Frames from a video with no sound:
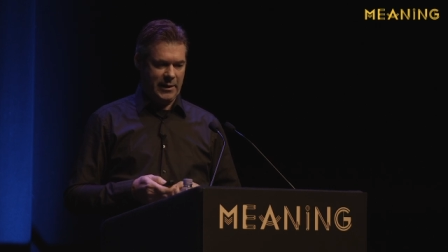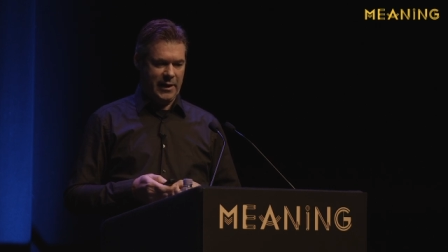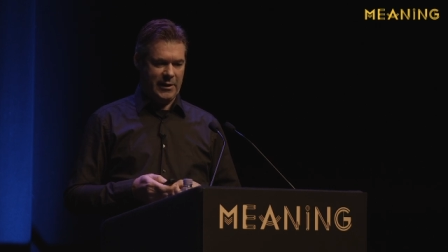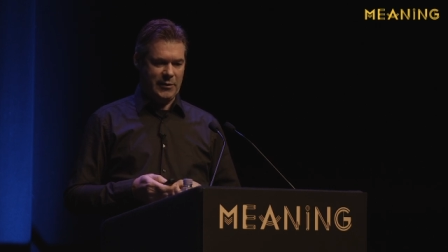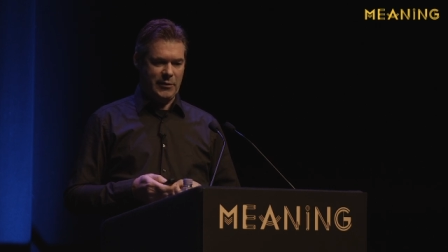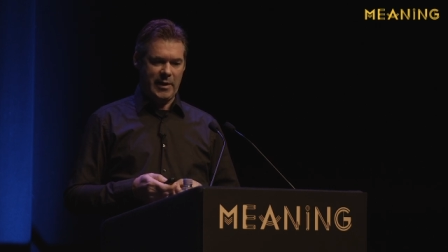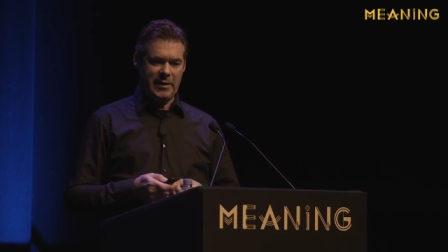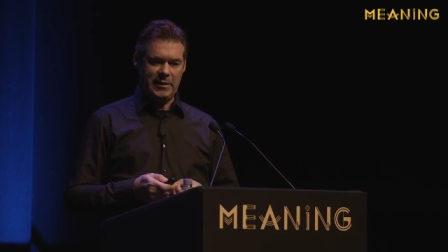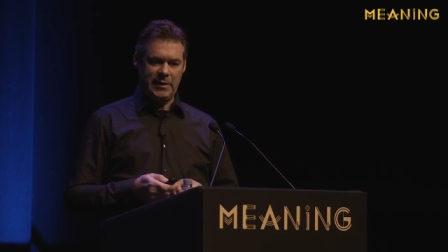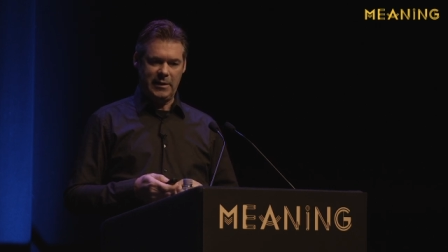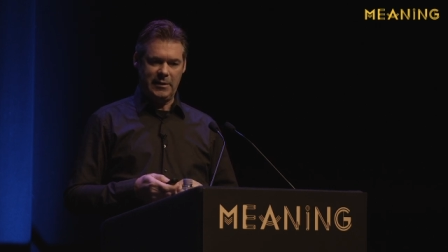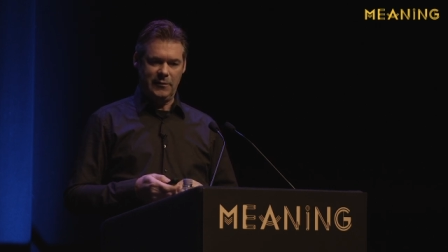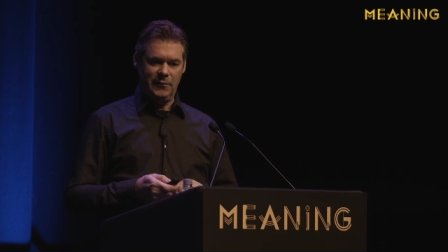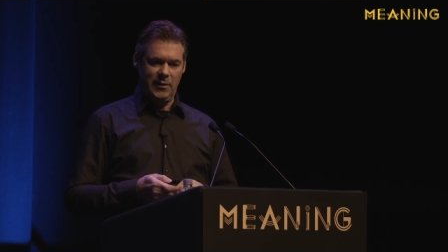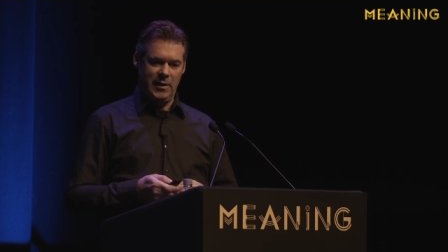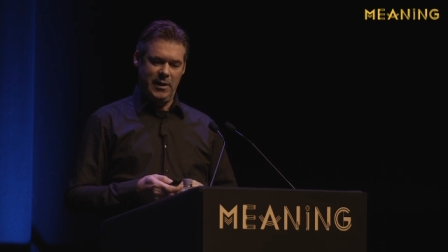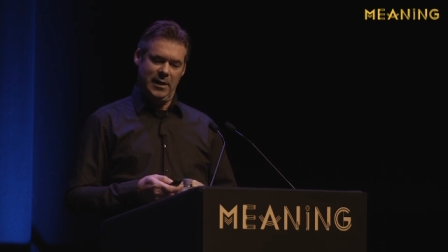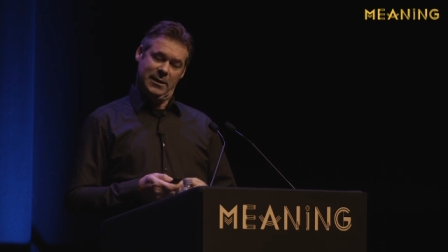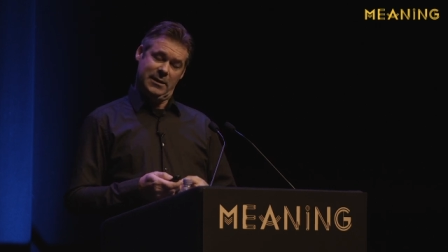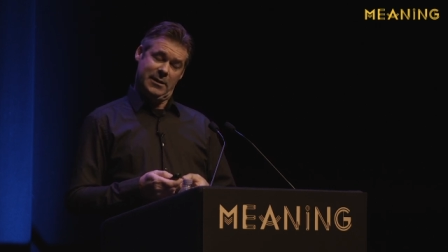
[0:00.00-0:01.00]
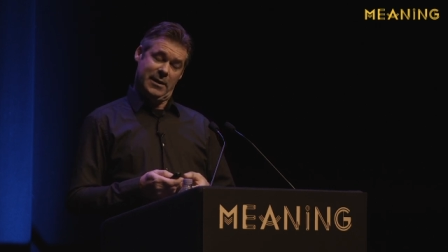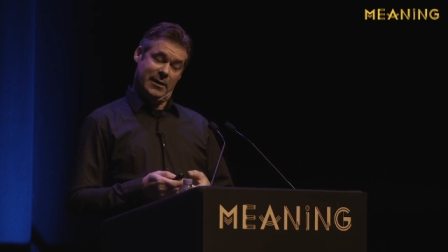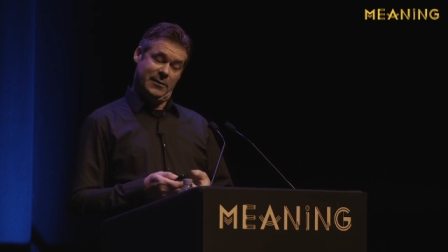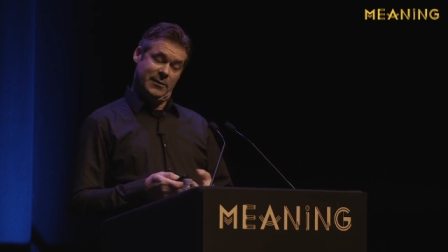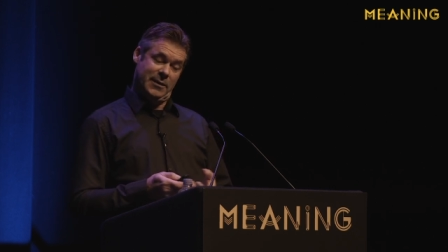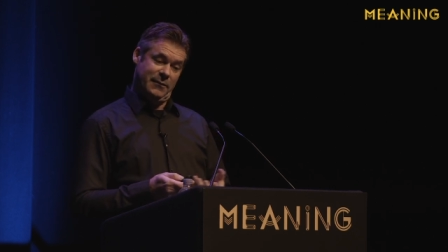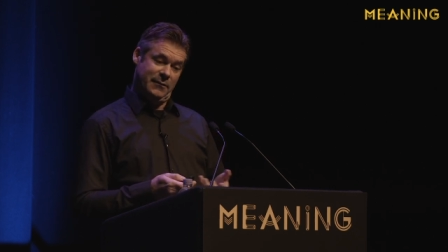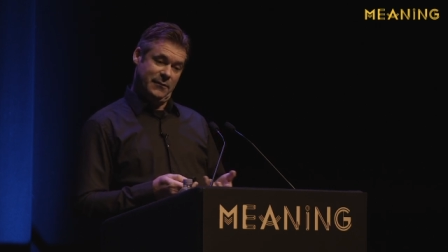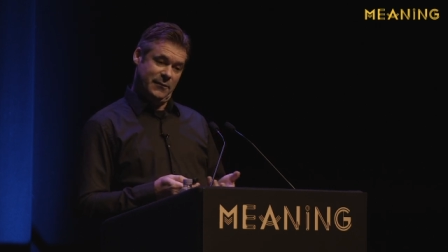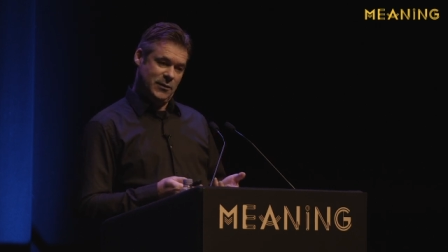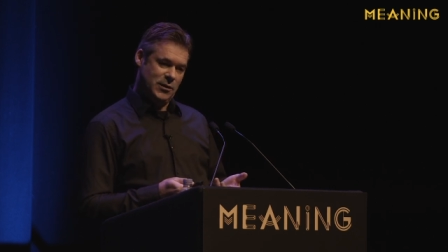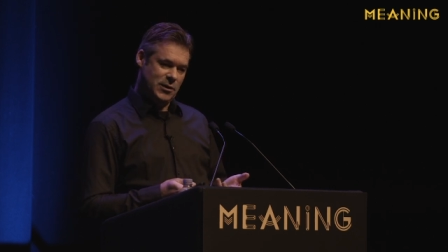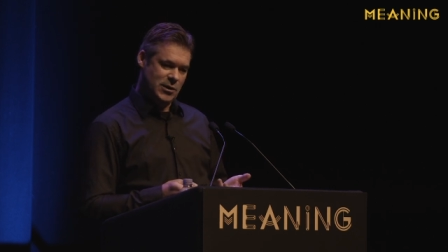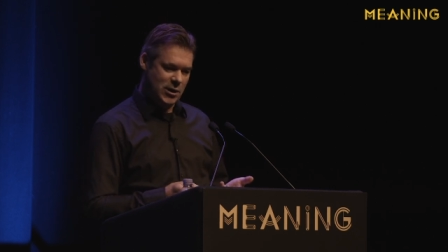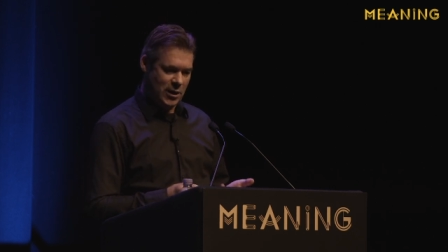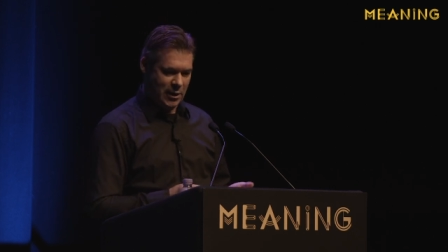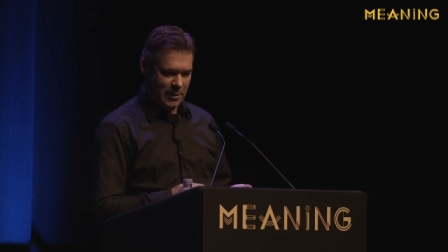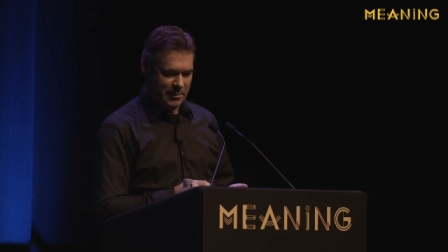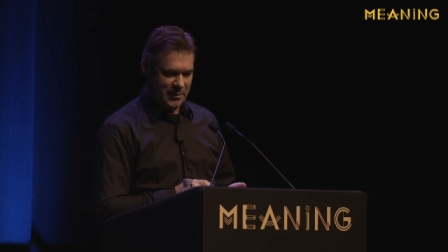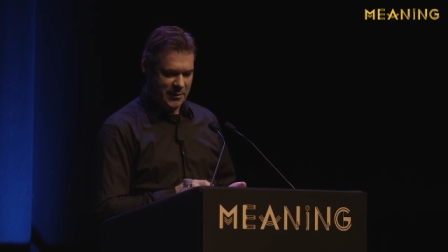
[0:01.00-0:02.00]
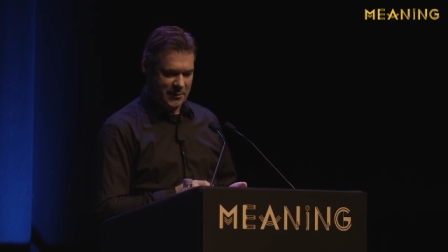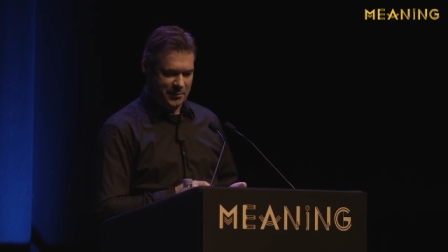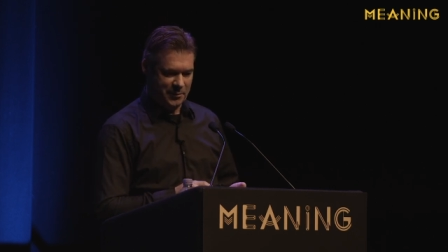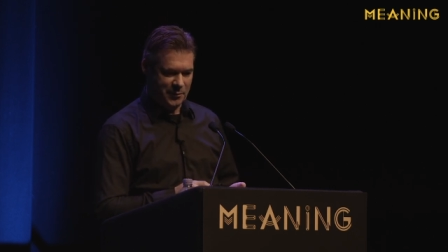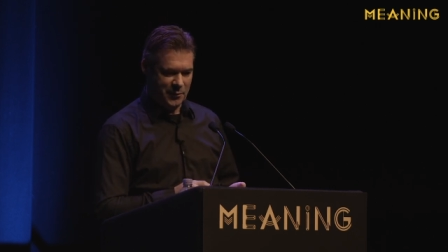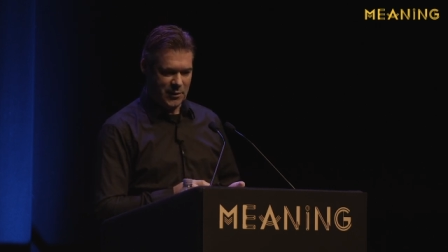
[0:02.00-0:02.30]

attractive, attractive job.